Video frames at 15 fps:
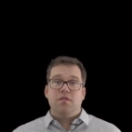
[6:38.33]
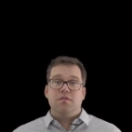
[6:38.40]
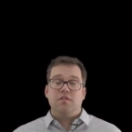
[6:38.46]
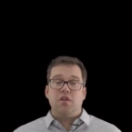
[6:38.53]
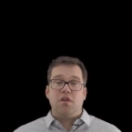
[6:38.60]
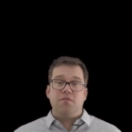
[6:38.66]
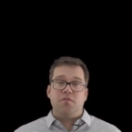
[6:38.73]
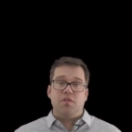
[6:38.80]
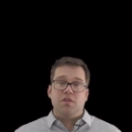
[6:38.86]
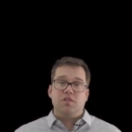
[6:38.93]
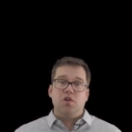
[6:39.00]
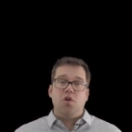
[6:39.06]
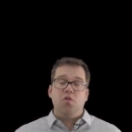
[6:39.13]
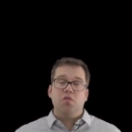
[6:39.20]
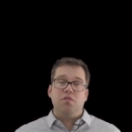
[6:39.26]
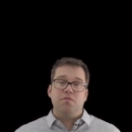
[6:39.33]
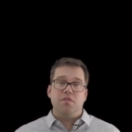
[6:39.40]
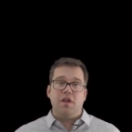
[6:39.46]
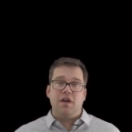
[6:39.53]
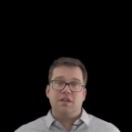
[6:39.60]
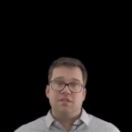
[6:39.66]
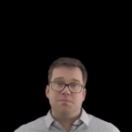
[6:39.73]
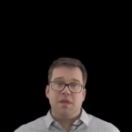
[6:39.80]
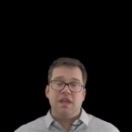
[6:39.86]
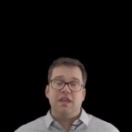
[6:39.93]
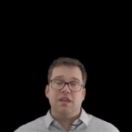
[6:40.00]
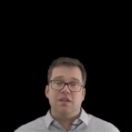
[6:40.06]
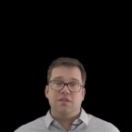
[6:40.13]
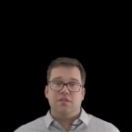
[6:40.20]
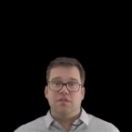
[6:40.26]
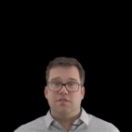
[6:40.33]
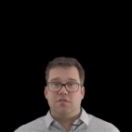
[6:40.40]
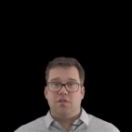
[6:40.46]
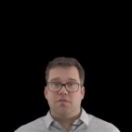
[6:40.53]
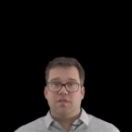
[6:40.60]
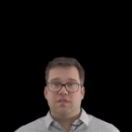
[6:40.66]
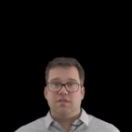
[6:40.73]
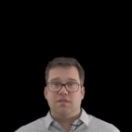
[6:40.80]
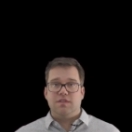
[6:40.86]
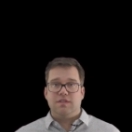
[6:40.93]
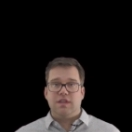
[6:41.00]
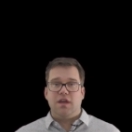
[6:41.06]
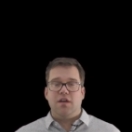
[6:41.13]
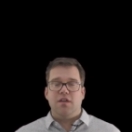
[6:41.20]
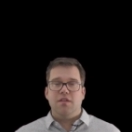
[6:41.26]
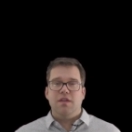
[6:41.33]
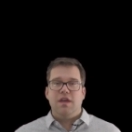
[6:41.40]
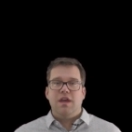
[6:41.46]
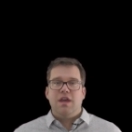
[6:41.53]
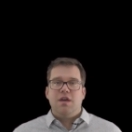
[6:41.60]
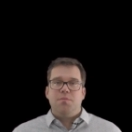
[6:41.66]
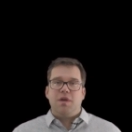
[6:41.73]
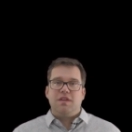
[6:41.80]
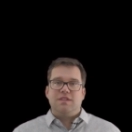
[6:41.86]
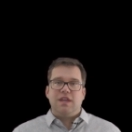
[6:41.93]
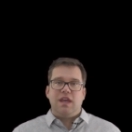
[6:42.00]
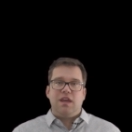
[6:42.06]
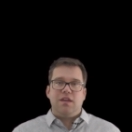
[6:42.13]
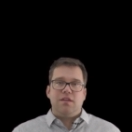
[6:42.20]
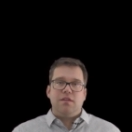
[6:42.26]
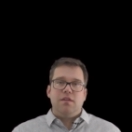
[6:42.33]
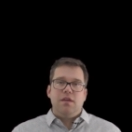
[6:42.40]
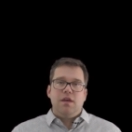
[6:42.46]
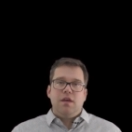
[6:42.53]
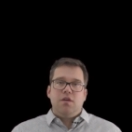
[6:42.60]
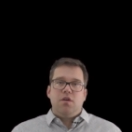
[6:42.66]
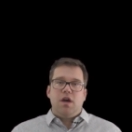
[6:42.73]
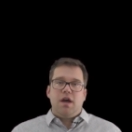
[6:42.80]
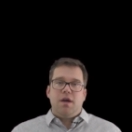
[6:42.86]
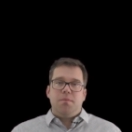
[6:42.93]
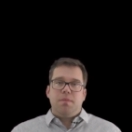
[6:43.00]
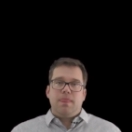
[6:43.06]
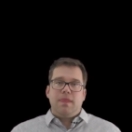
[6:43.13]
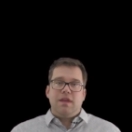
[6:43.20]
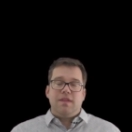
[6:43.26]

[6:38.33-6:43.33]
solve for the total flux making it to the surface of the cell by saying um,